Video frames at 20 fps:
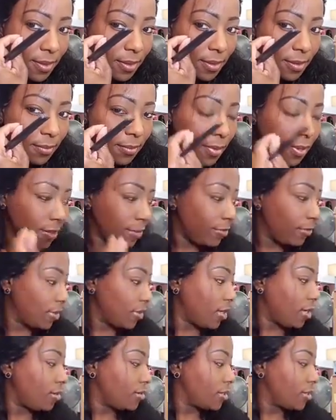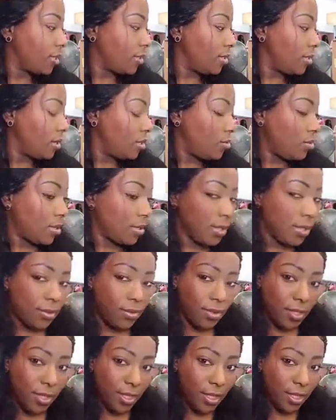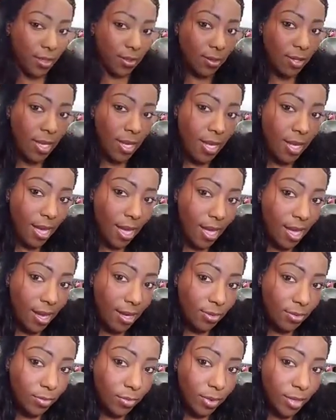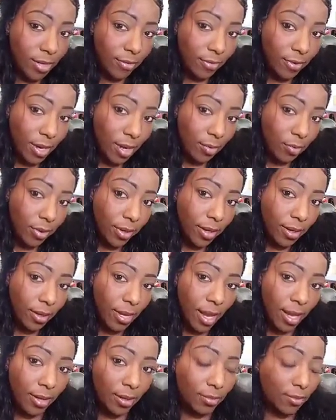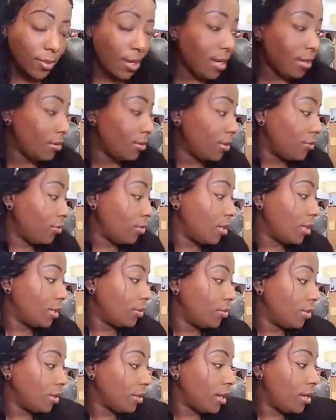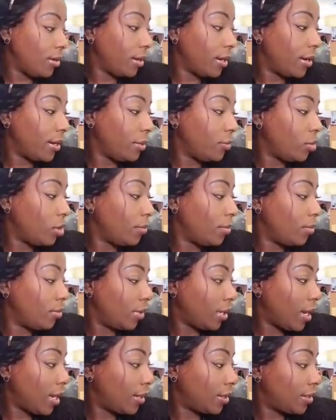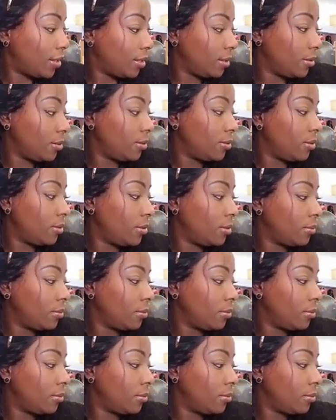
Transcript: But for those that don't want to use gel, whenever I wear, I don't even hardly wear long hair anymore. But when I do,